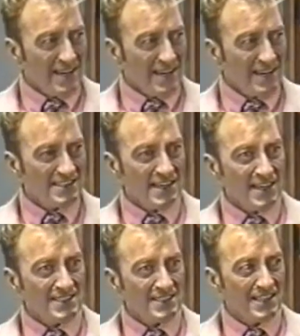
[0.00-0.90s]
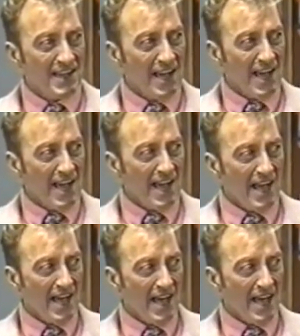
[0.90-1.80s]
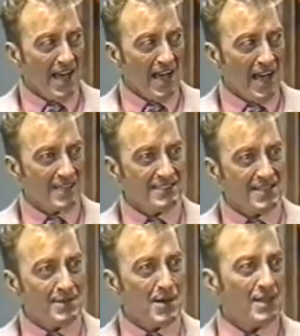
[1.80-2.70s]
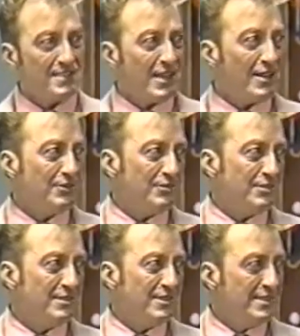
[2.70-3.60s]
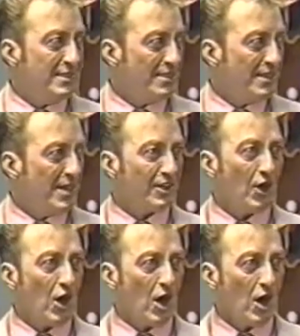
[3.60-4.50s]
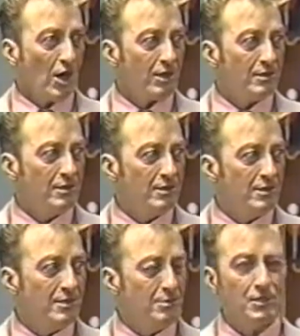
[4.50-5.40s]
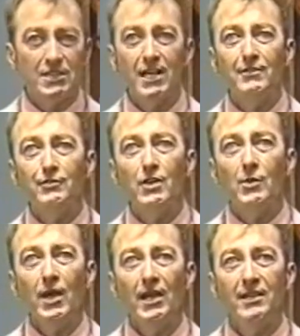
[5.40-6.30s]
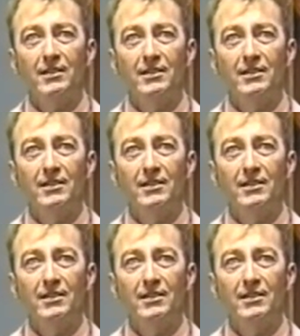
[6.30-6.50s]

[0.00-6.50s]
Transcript: He says, I see myself a car beside a freeway.